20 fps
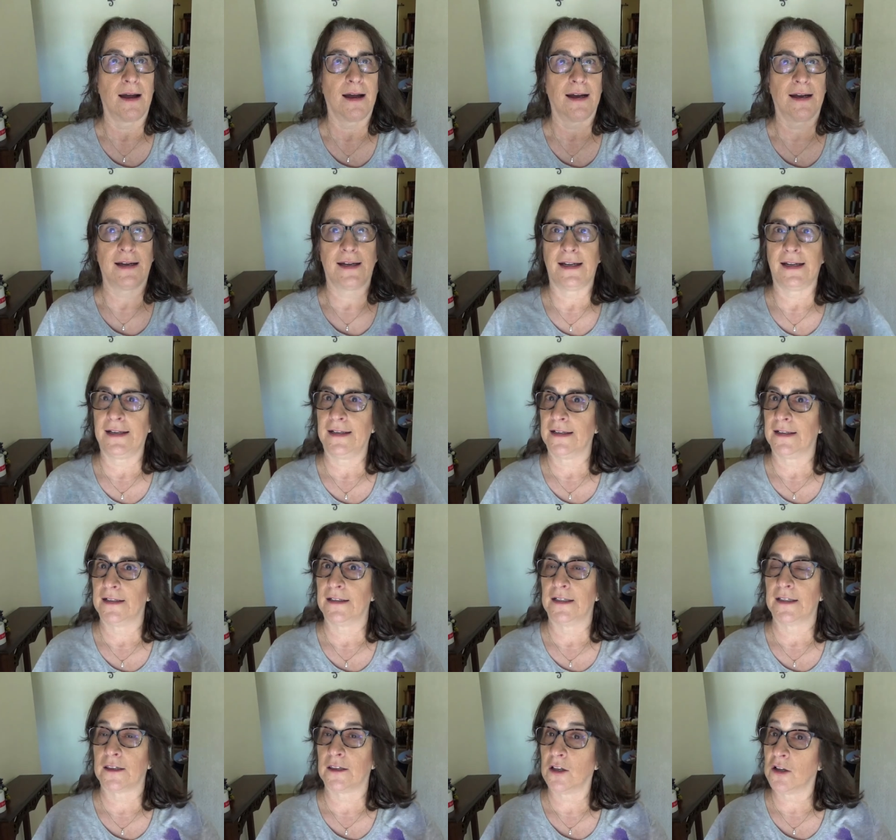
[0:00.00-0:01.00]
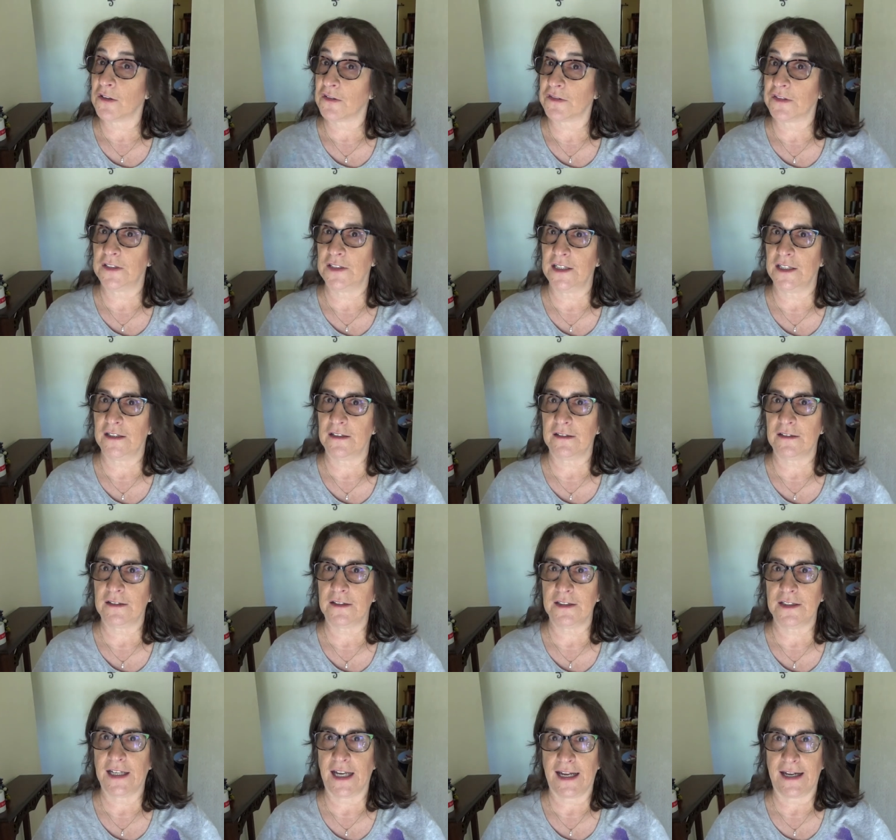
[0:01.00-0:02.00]
I lost a deal
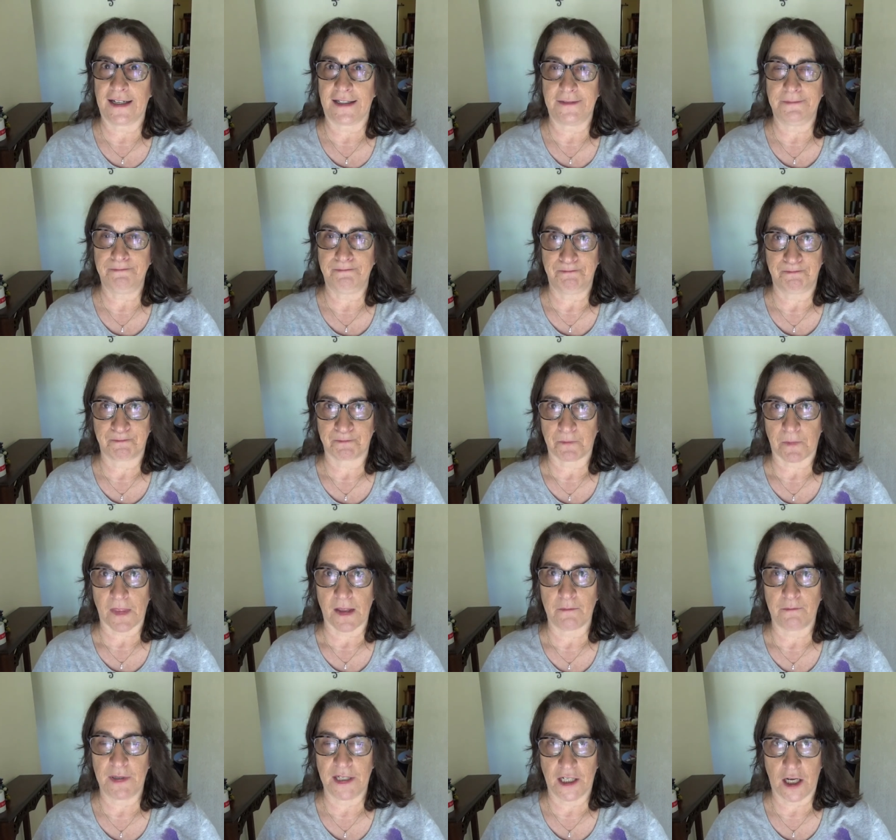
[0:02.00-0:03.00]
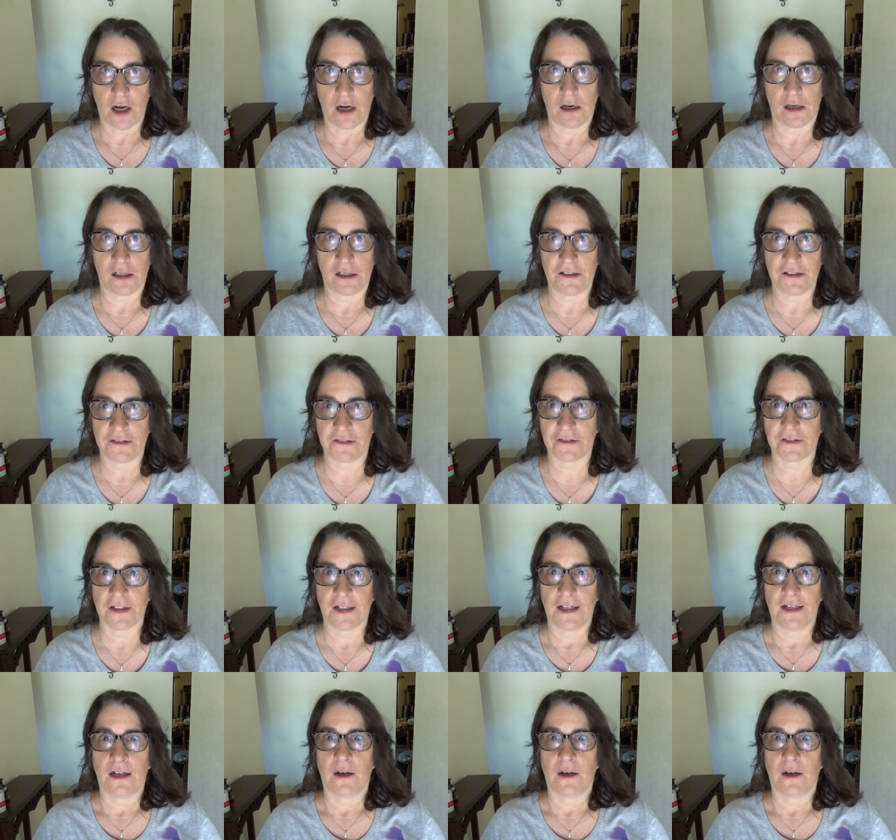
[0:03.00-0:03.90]
again because